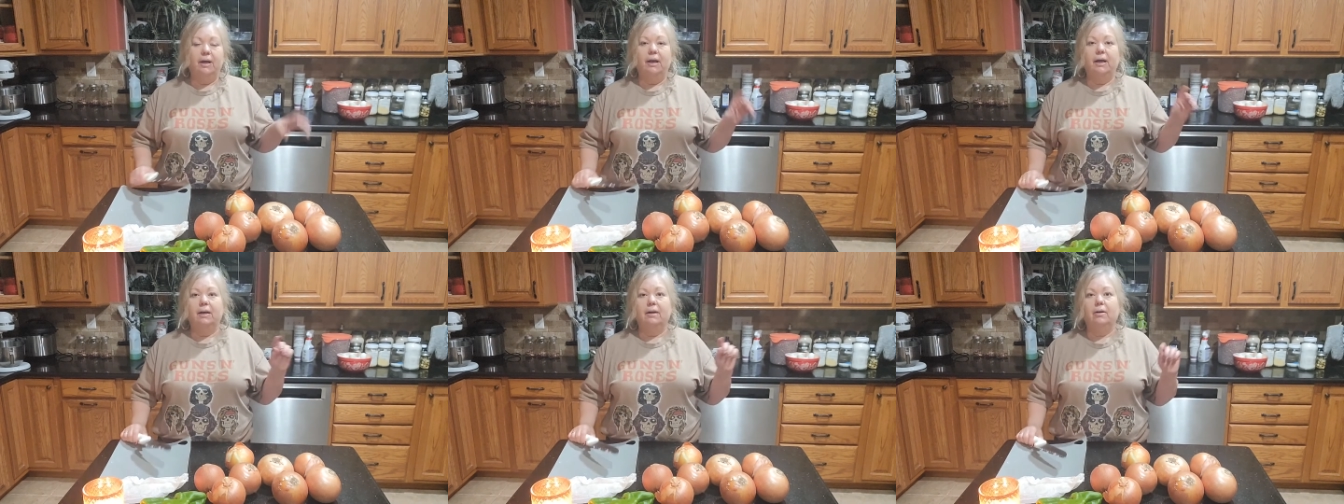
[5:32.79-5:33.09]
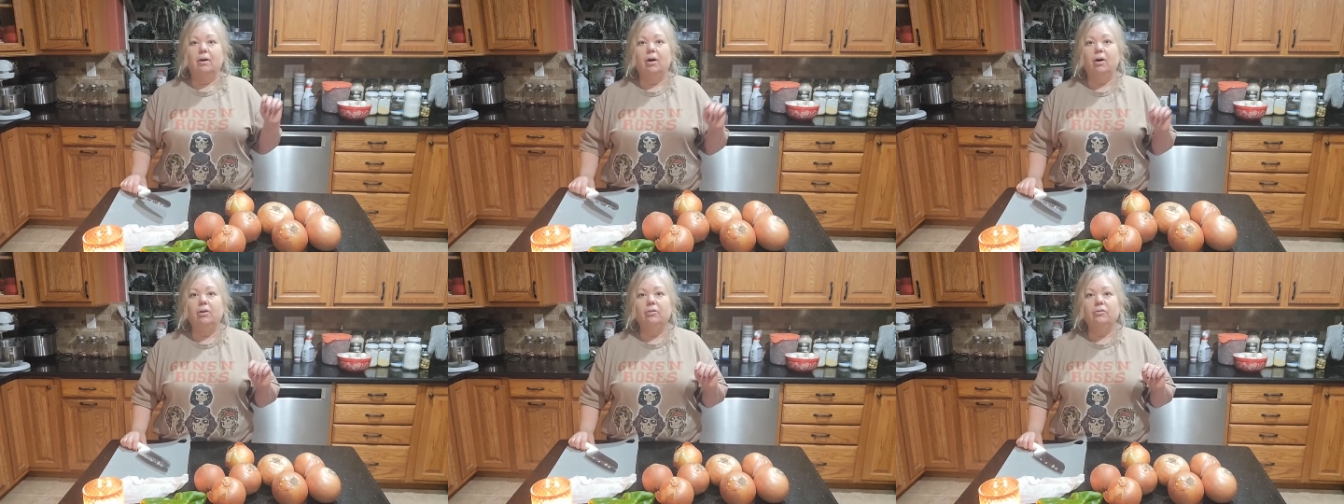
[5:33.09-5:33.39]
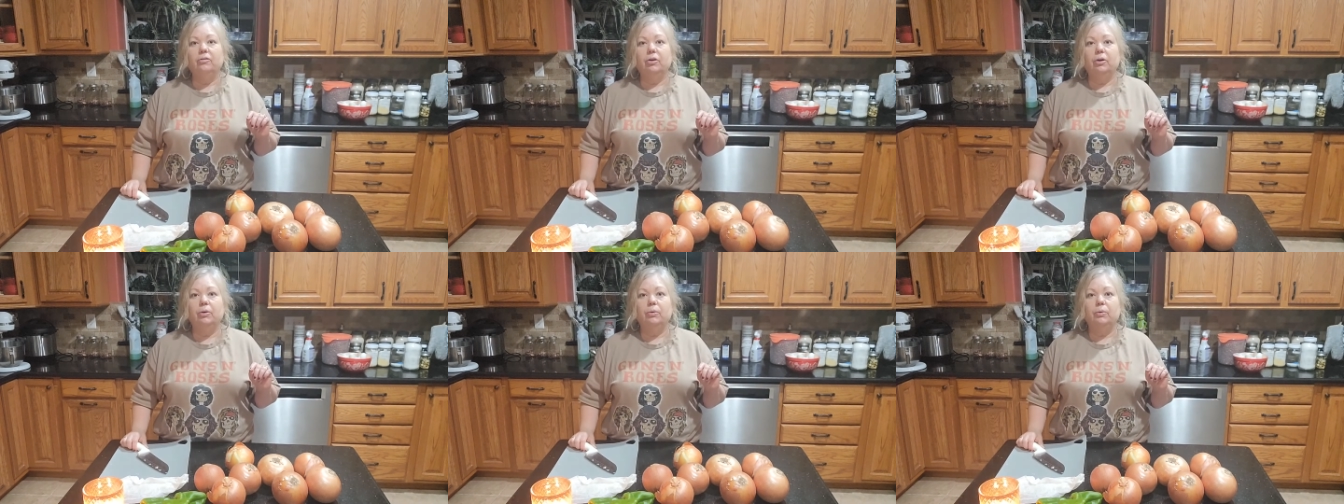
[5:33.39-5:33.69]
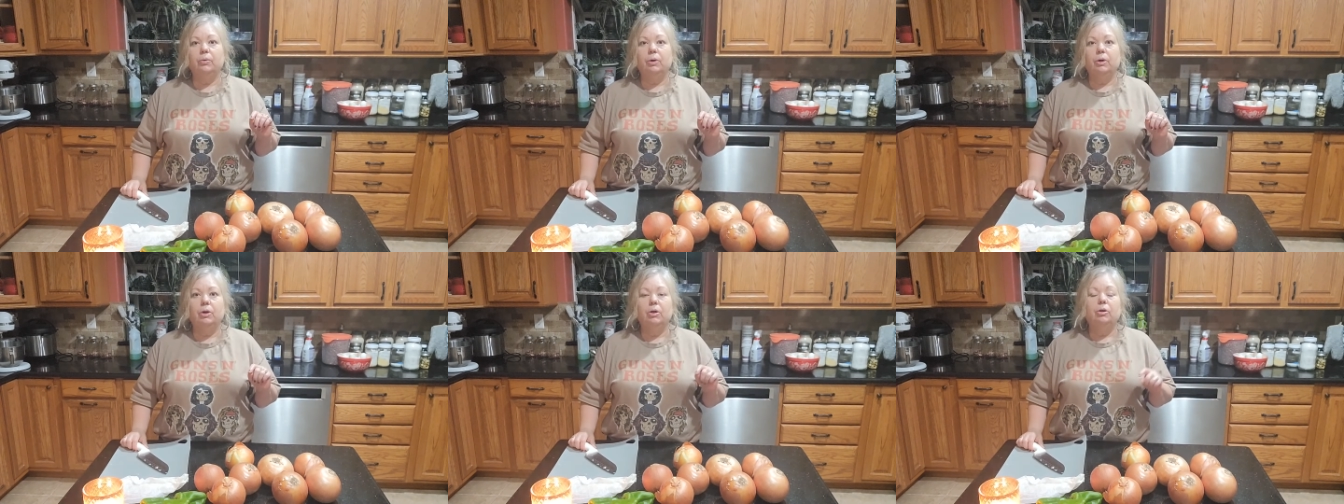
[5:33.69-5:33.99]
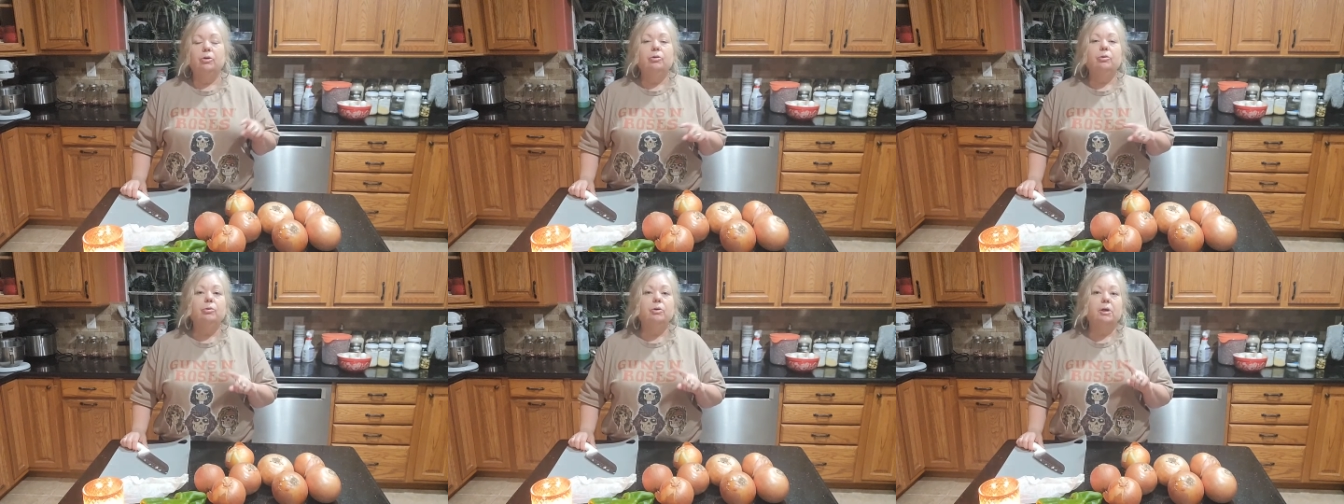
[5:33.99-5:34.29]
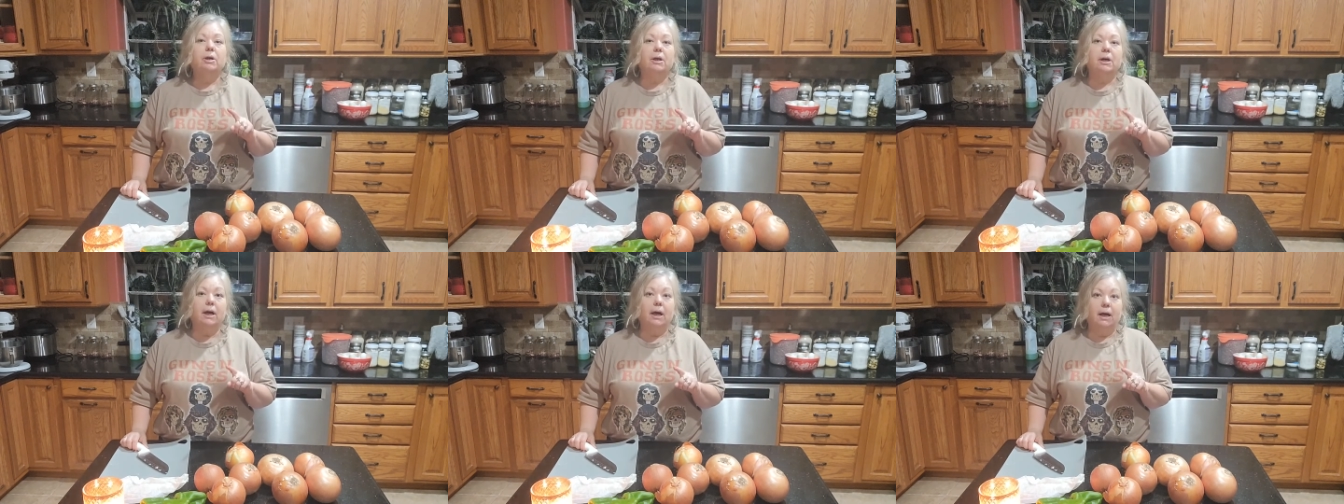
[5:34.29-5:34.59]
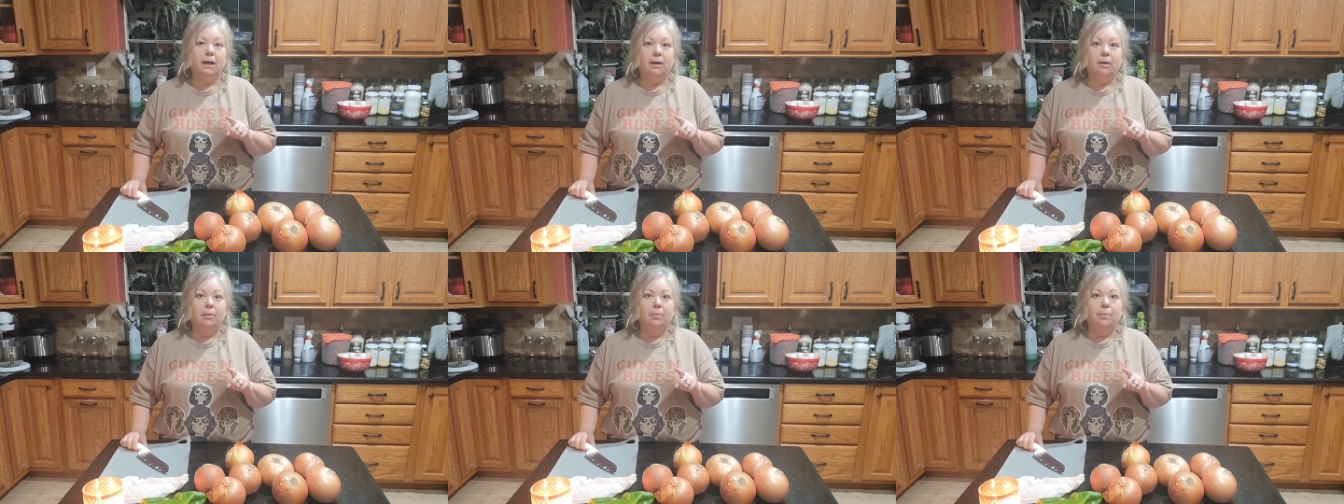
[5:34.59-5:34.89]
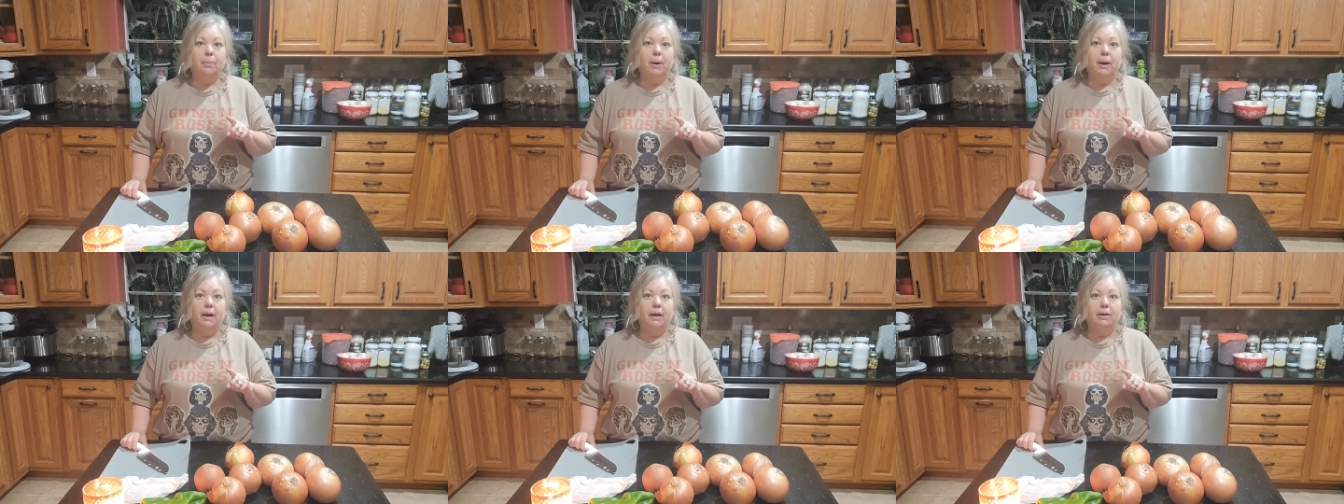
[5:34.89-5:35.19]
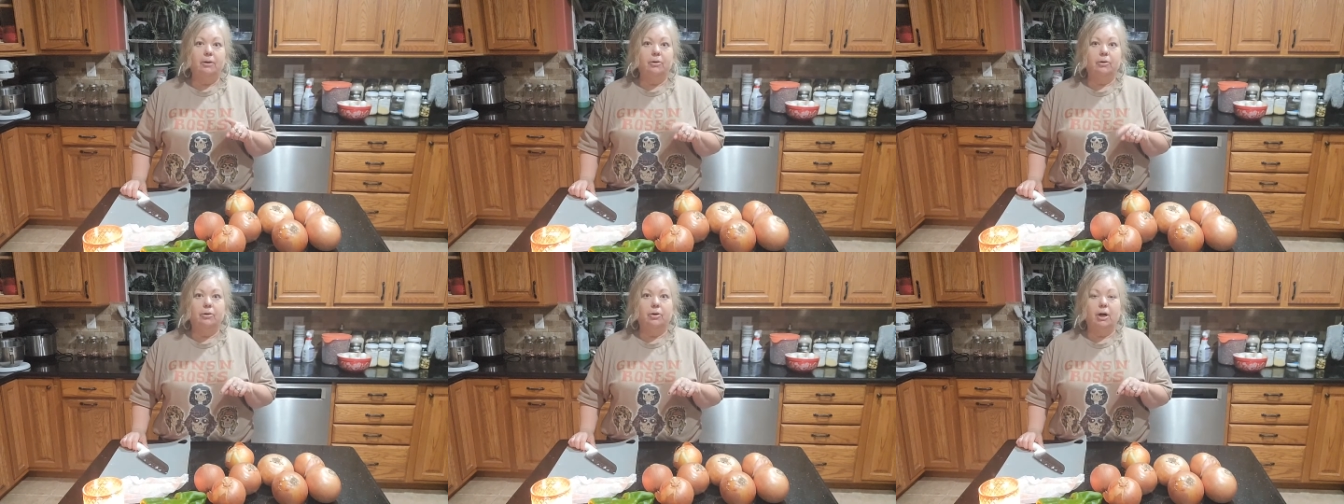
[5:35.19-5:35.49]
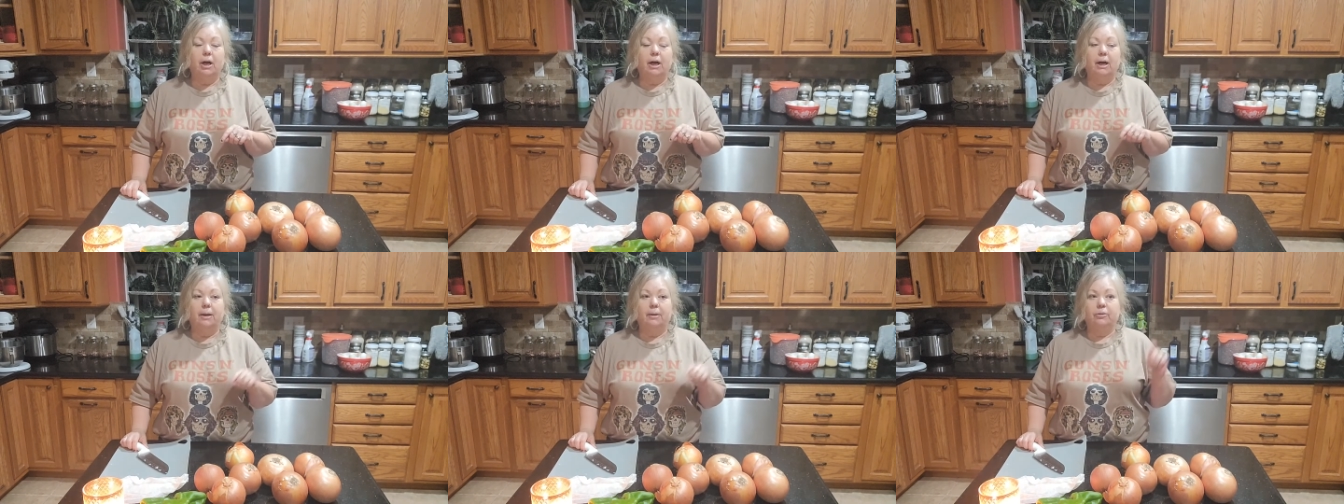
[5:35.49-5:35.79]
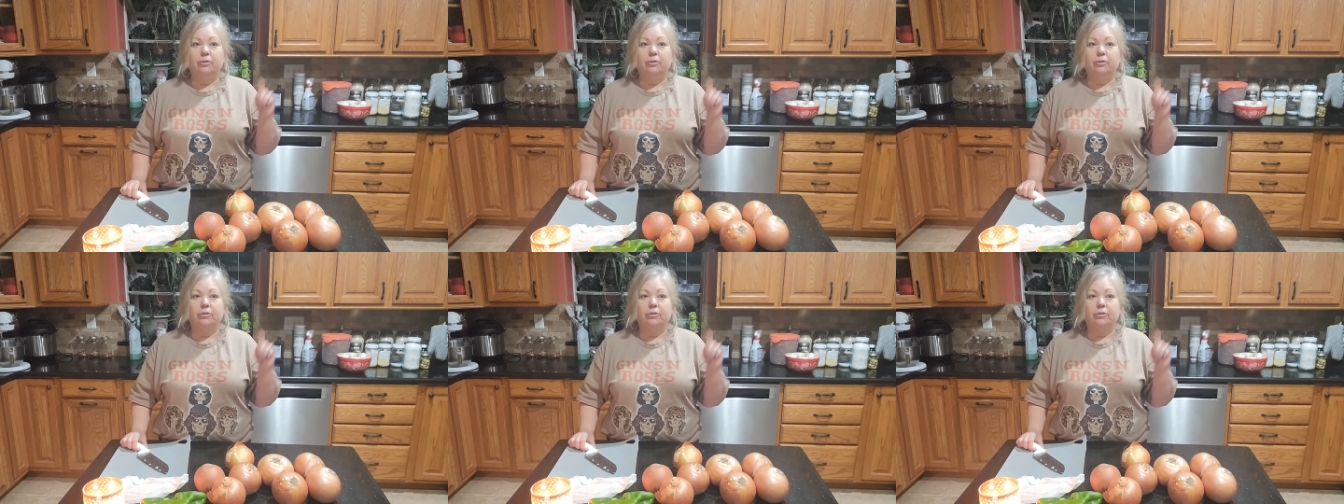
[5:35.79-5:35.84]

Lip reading: And also you can cut by your